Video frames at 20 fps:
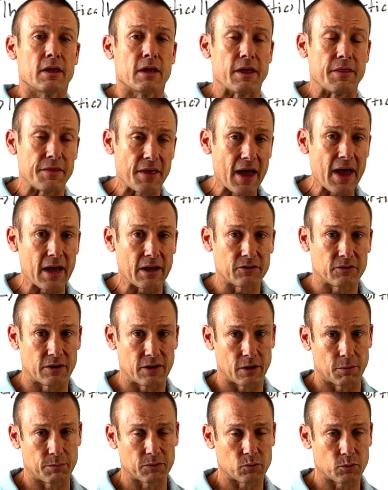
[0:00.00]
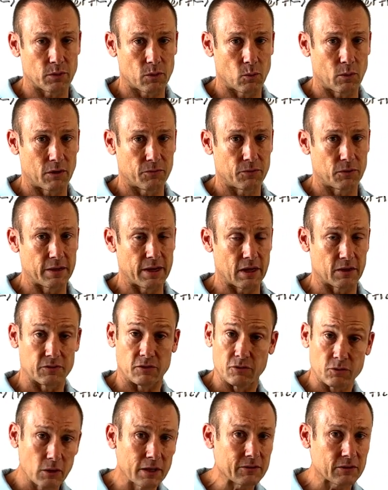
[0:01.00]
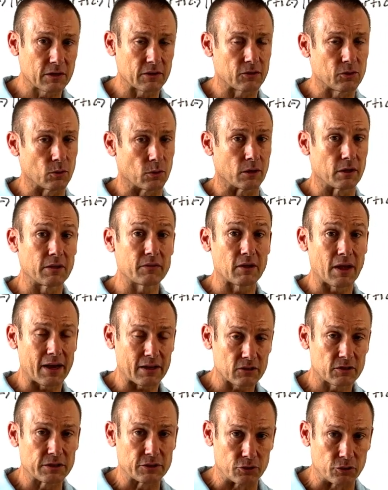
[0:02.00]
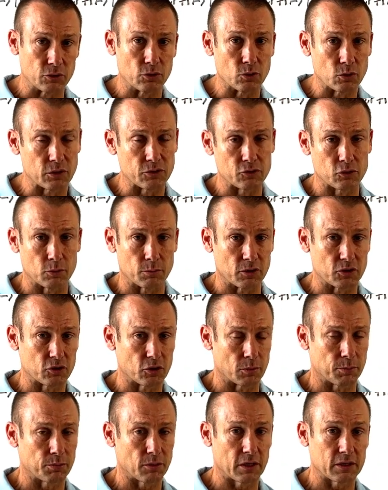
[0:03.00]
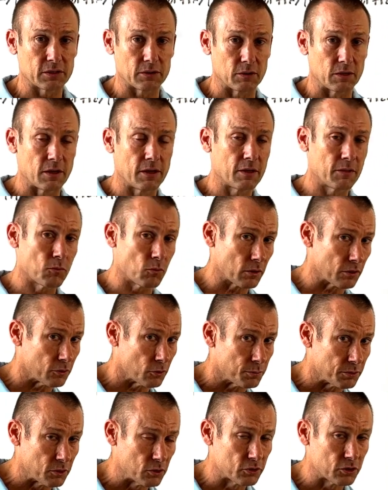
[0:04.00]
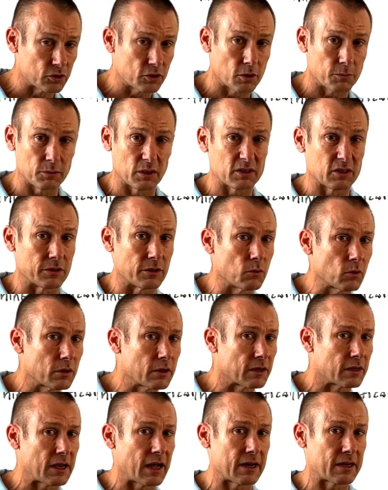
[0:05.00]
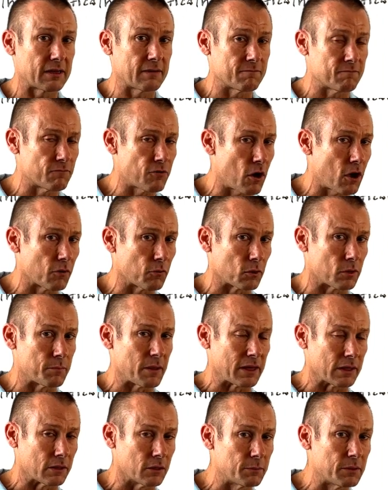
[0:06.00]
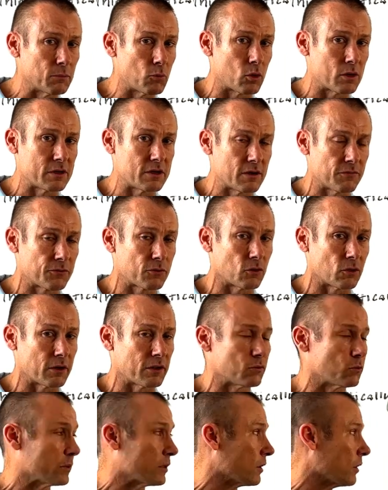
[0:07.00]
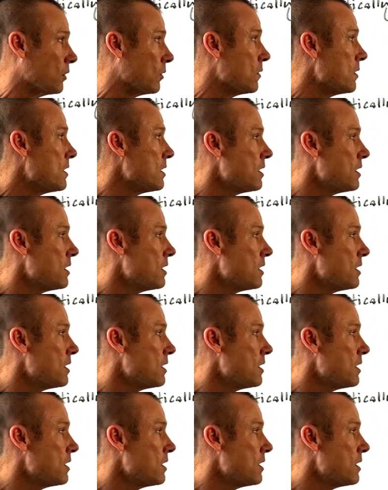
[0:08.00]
And that should help us with our welfare analysis. So let's get to it. Let's actually do consumer surplus and we're gonna do producer surplus and then we're gonna kind of get involved. We're gonna make it a little bit more difficult as we go.